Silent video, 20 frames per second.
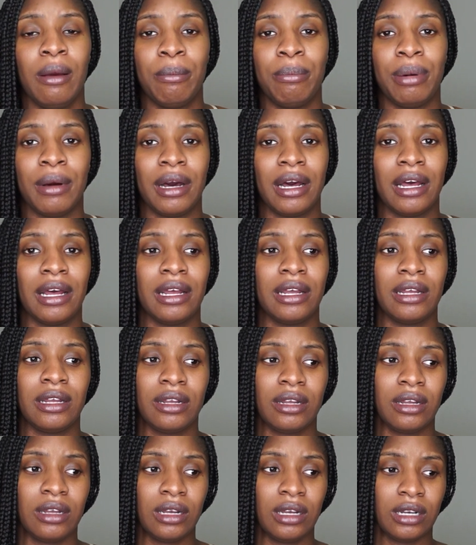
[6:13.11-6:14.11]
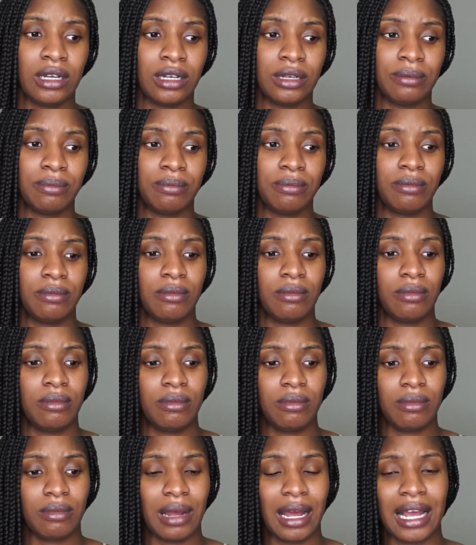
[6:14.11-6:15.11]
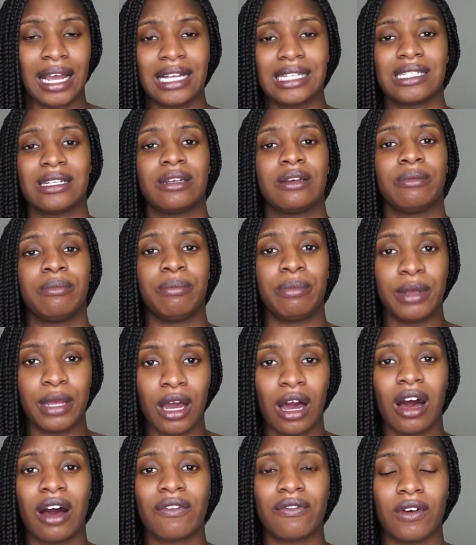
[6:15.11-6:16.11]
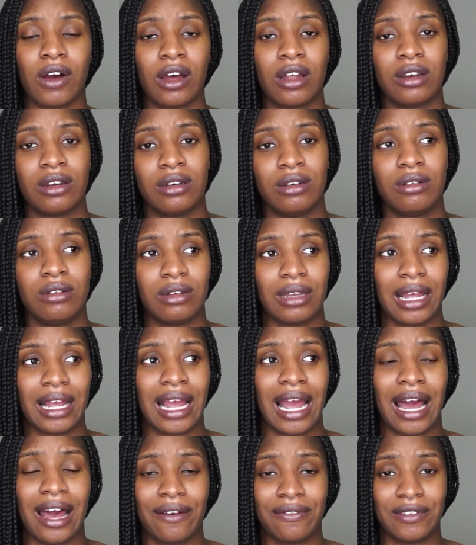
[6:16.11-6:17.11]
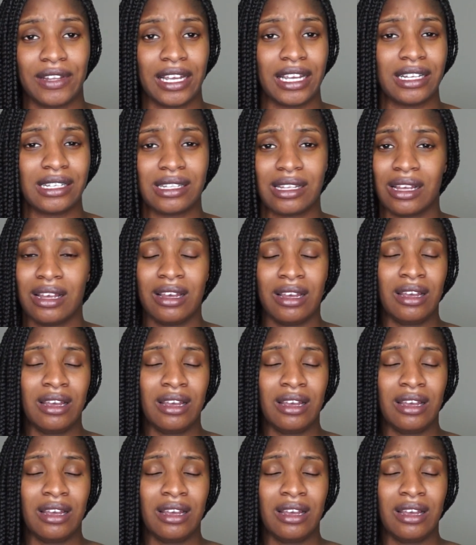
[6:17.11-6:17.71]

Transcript: But I get to be off on like half days.